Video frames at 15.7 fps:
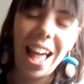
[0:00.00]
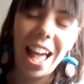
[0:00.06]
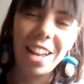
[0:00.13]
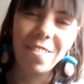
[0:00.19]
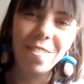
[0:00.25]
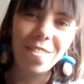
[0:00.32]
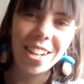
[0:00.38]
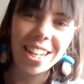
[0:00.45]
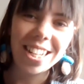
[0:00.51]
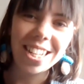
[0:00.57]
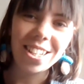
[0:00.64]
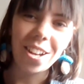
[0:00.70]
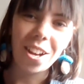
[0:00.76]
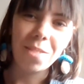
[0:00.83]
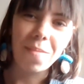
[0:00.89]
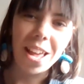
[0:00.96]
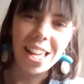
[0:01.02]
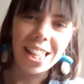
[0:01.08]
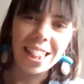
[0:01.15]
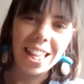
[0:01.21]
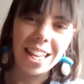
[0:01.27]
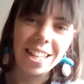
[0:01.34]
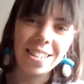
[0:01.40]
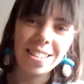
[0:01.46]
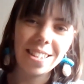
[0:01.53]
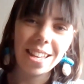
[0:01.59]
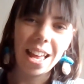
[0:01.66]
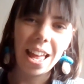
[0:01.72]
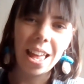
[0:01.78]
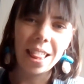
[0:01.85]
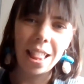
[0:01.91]
I really enjoyed making these.
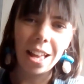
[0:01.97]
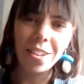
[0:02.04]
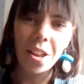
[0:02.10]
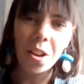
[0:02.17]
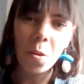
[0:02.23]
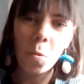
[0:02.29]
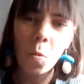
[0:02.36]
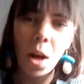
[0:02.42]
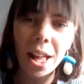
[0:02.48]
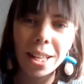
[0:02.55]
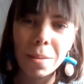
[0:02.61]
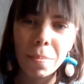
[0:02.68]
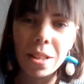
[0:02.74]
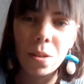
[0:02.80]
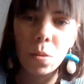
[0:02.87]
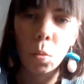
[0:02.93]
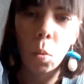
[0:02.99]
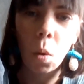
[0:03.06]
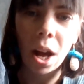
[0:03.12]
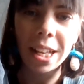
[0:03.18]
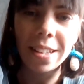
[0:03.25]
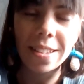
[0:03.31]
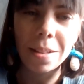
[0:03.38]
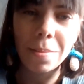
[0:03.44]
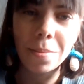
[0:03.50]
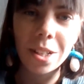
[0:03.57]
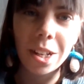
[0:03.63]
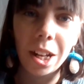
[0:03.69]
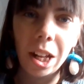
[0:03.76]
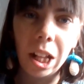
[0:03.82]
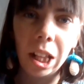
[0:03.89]
I don't know why, but this white seems
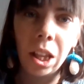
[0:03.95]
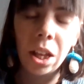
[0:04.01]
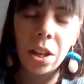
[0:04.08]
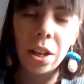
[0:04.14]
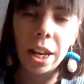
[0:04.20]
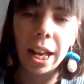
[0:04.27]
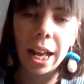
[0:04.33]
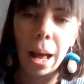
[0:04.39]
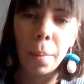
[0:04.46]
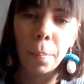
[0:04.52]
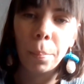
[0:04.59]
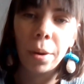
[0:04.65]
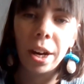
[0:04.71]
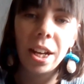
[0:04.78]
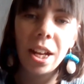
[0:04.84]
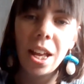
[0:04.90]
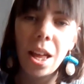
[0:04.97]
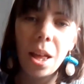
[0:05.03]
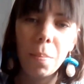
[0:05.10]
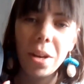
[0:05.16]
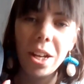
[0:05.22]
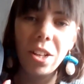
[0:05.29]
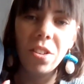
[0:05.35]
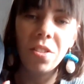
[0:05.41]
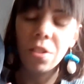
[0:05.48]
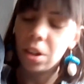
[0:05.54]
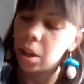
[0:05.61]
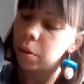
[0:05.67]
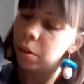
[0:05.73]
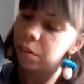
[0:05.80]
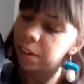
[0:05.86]
to glow in a camera, but it doesn't
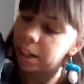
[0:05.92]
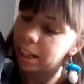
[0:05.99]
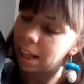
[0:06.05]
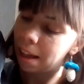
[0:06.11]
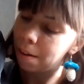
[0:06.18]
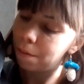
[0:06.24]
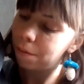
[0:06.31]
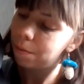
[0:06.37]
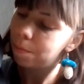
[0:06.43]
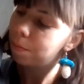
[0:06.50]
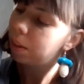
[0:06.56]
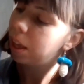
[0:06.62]
glow in real life.